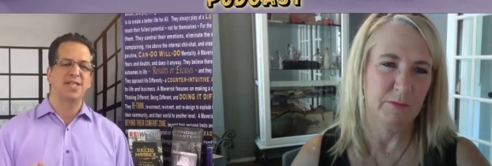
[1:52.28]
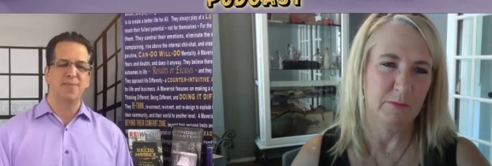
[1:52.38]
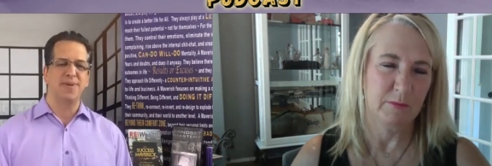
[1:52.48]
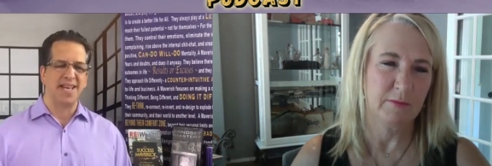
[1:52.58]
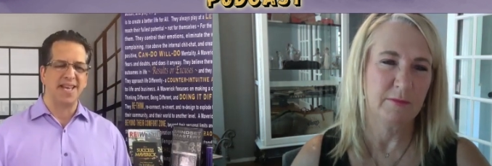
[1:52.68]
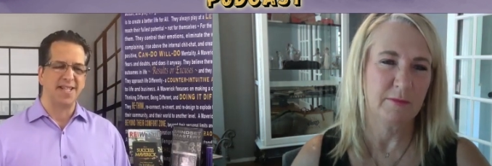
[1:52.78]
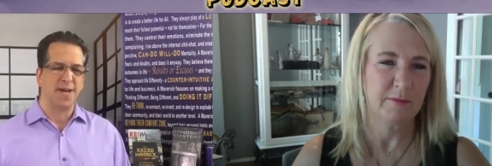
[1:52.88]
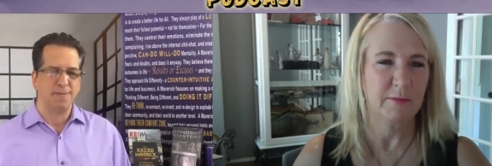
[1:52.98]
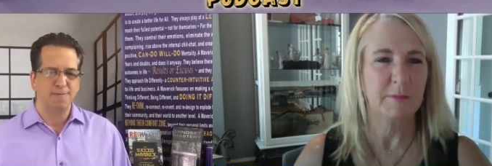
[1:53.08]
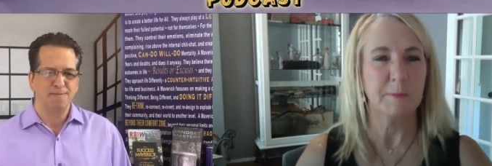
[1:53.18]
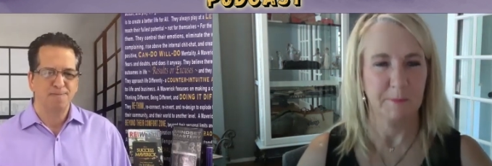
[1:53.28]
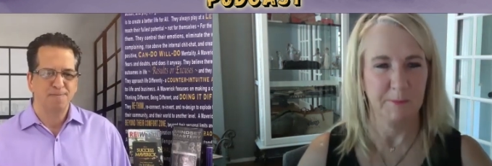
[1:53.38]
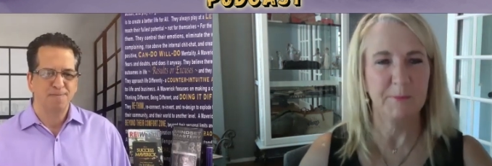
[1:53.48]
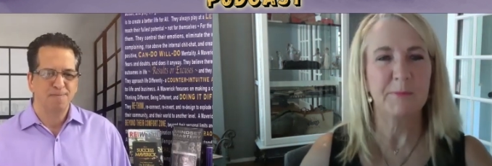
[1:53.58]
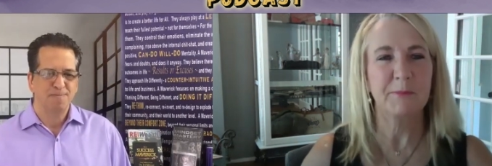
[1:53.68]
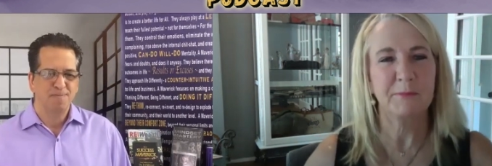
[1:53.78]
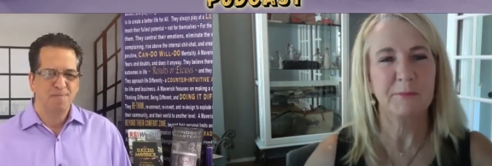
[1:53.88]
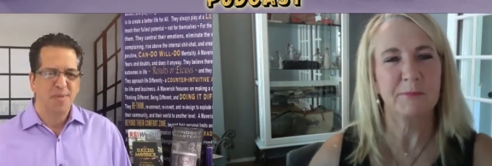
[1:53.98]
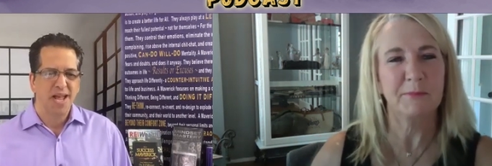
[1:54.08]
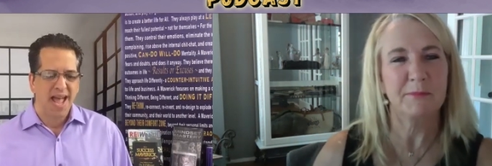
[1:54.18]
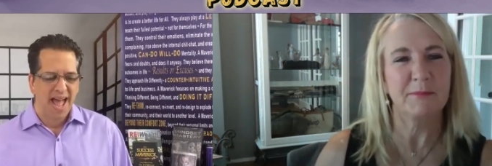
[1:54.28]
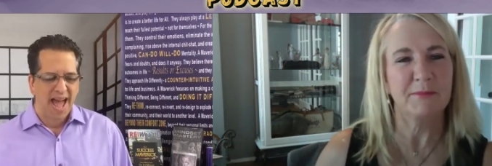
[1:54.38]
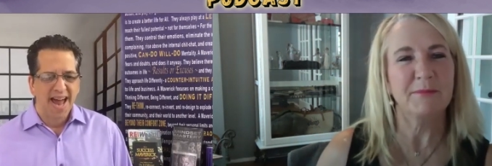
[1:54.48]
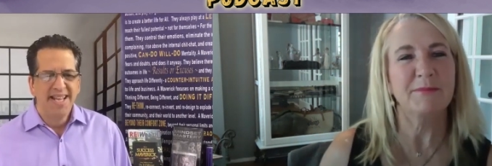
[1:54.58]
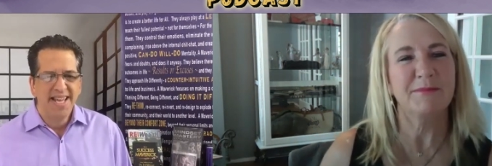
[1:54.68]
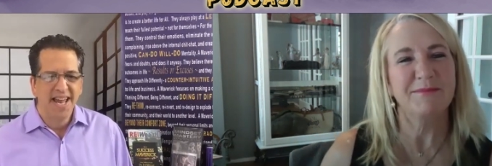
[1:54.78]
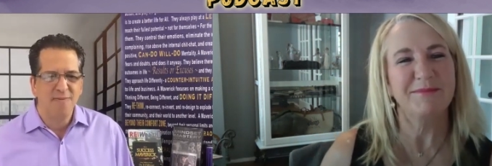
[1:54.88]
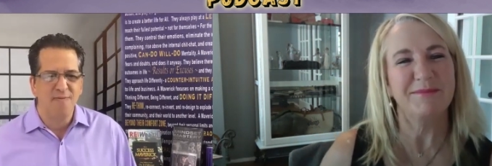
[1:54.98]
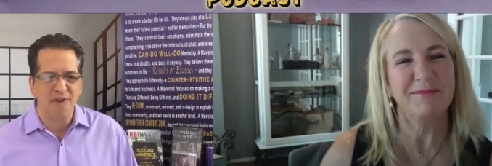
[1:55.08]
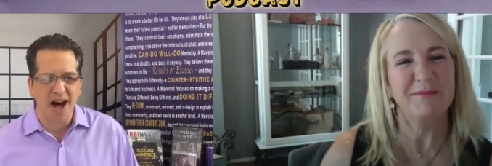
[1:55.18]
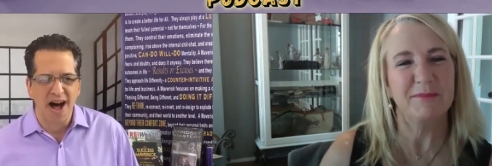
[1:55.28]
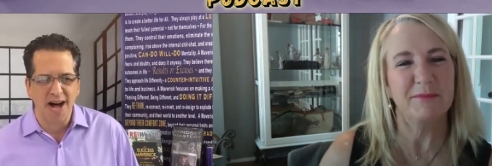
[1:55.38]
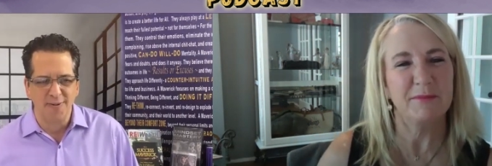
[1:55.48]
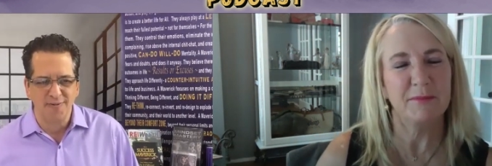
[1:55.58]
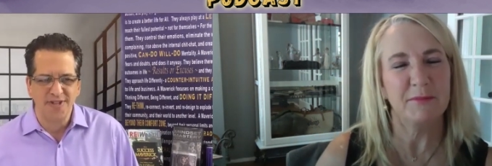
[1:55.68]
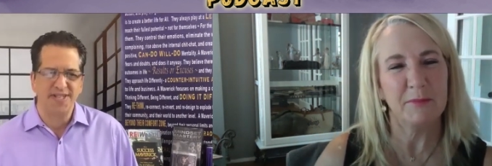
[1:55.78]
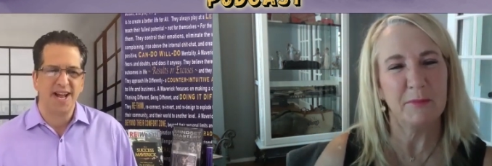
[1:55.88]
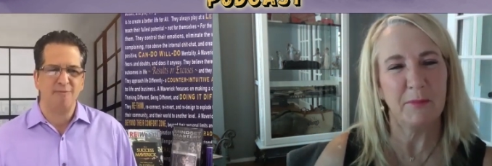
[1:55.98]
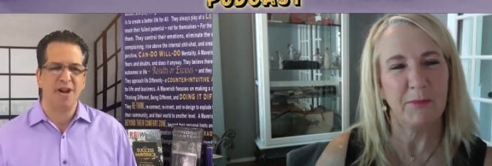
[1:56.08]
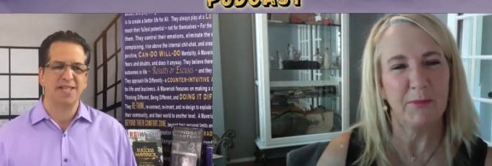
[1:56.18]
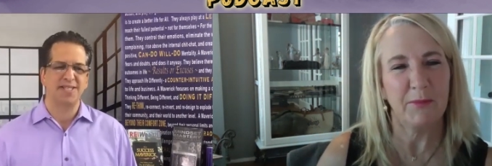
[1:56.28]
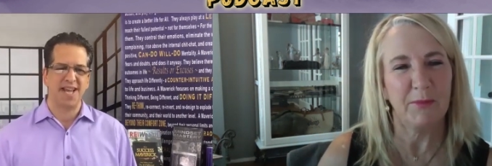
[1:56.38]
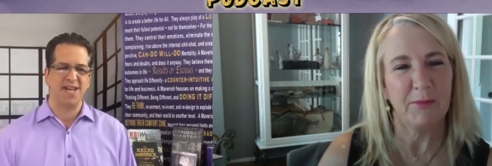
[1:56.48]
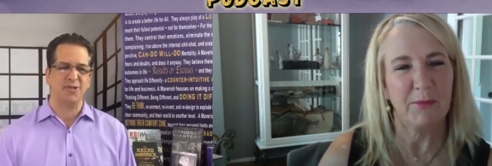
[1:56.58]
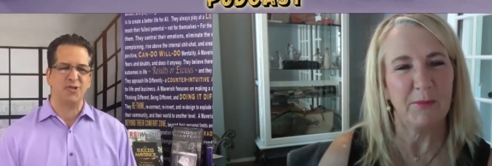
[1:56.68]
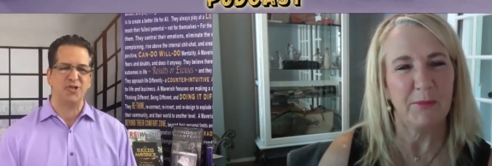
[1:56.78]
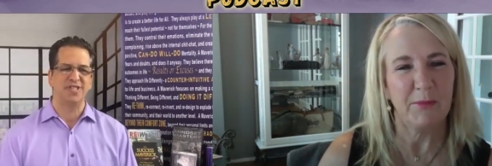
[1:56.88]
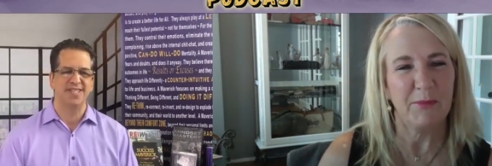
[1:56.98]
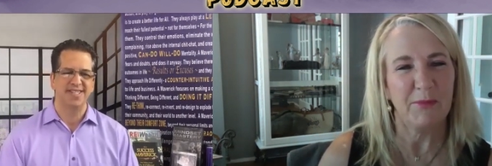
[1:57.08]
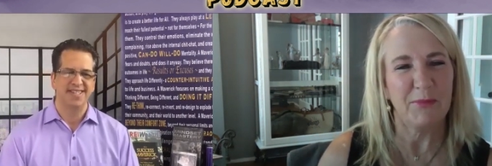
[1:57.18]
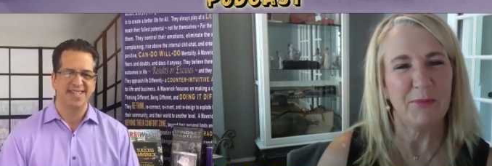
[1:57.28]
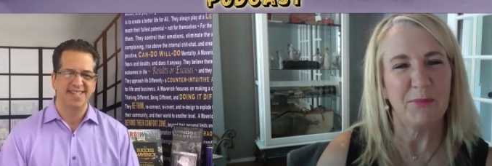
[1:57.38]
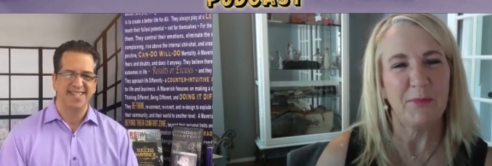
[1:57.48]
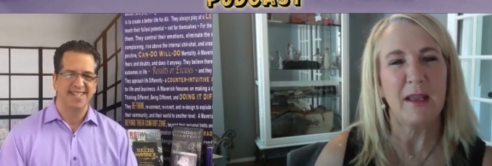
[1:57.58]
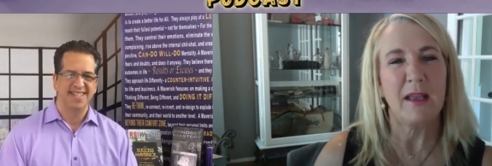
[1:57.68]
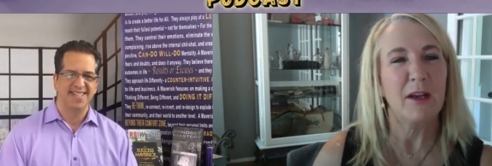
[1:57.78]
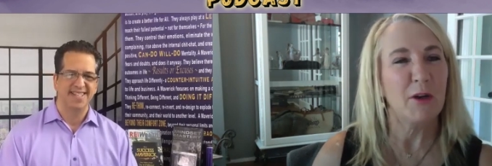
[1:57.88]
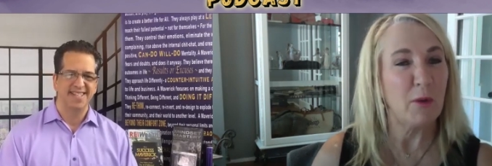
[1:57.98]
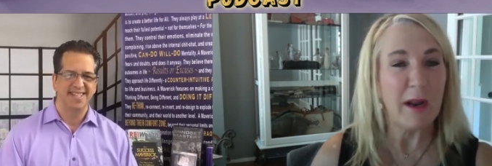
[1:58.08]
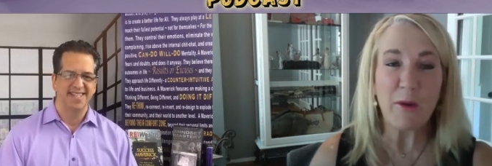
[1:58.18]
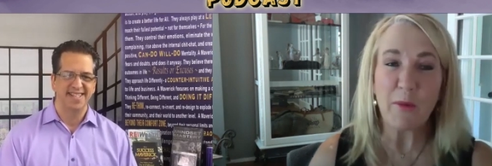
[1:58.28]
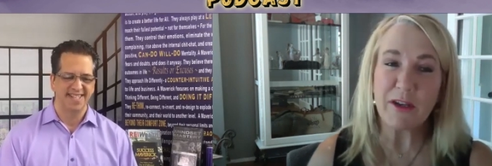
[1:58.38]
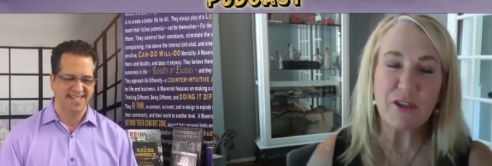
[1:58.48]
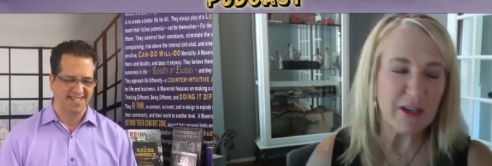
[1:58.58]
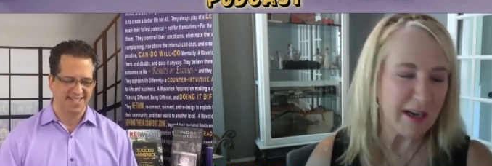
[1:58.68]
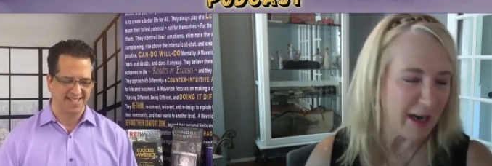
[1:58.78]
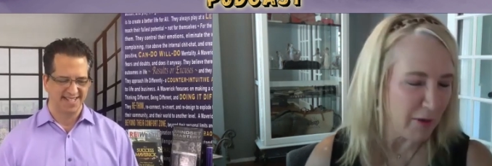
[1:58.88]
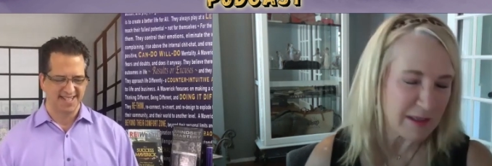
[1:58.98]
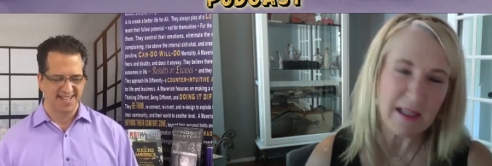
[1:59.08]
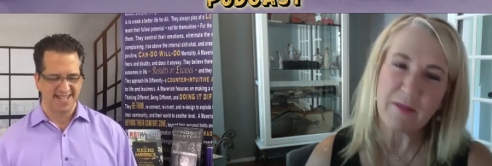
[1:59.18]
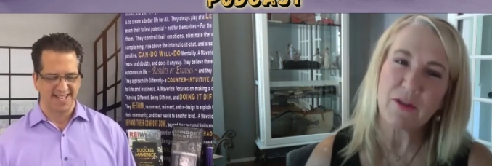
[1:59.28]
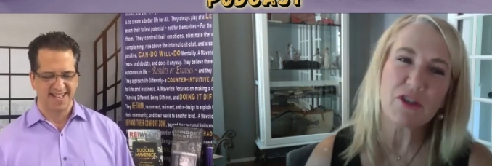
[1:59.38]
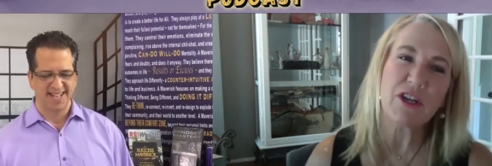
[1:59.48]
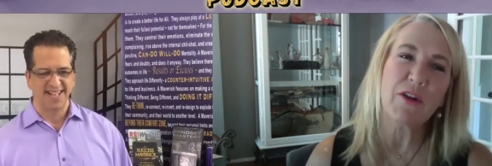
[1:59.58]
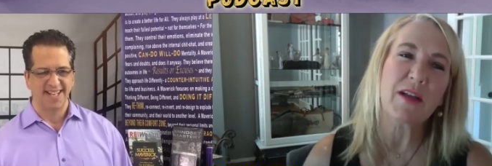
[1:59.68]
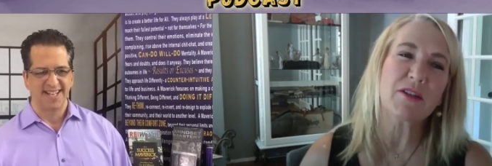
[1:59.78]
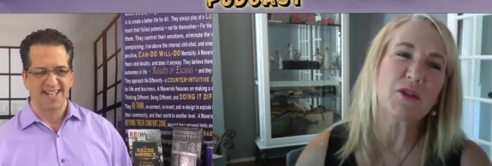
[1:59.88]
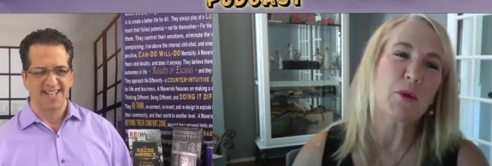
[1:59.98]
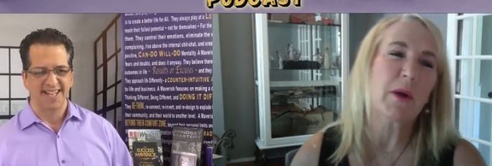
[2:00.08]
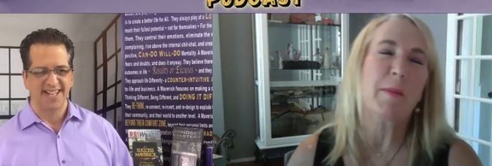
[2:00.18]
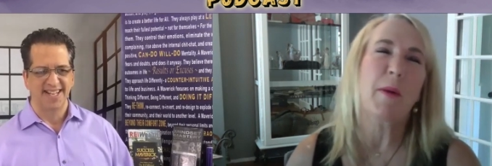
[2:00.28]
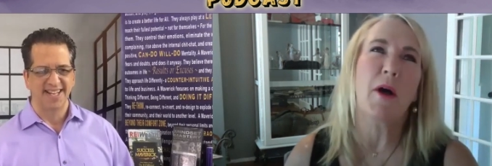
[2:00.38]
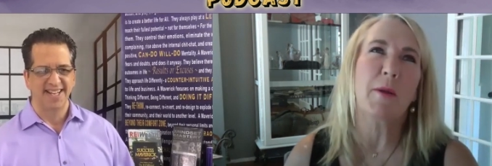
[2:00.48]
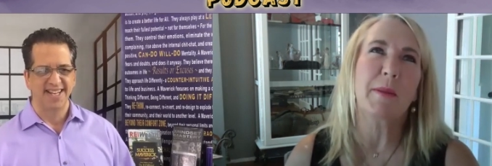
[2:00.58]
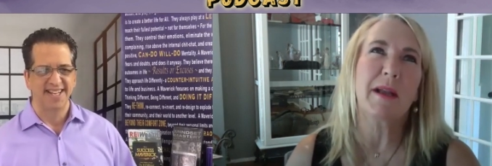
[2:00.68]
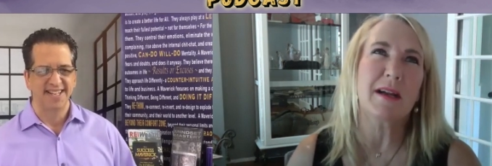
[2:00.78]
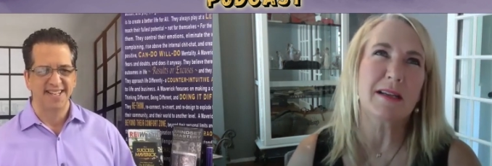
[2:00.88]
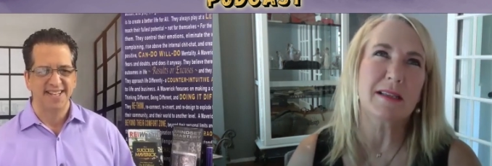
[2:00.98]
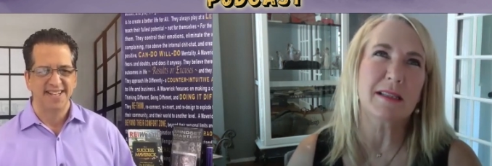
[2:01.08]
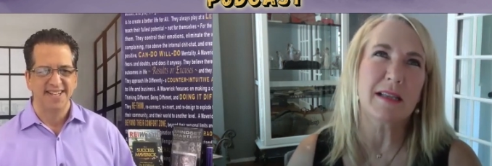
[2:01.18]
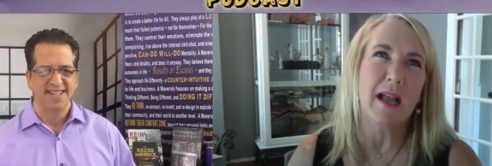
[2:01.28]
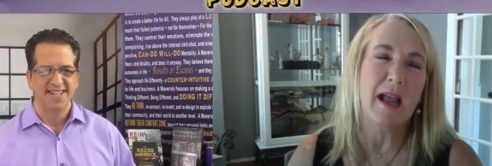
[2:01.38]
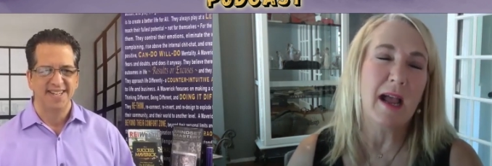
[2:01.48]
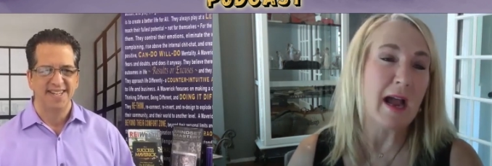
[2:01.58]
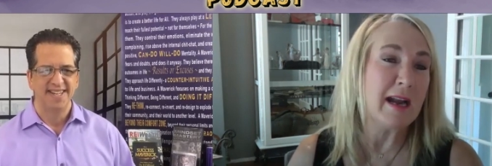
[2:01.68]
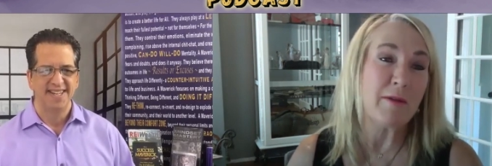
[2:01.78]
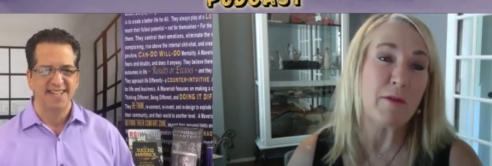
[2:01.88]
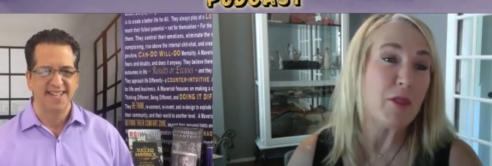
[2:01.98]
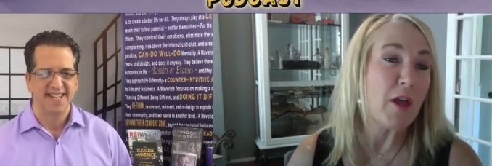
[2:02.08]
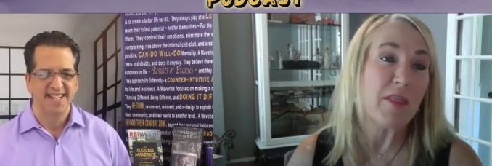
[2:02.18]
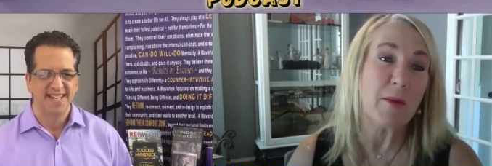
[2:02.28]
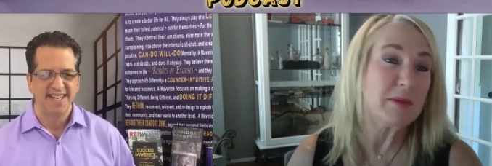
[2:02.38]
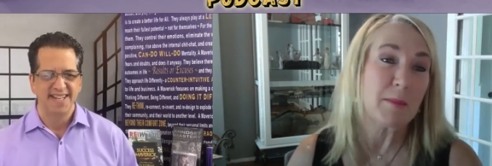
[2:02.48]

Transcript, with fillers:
Speaker 1: to the beginning now. How did you get involved in direct sales?
Speaker 2: Great question. And I always love to share that story, Paul, because I never thought that was in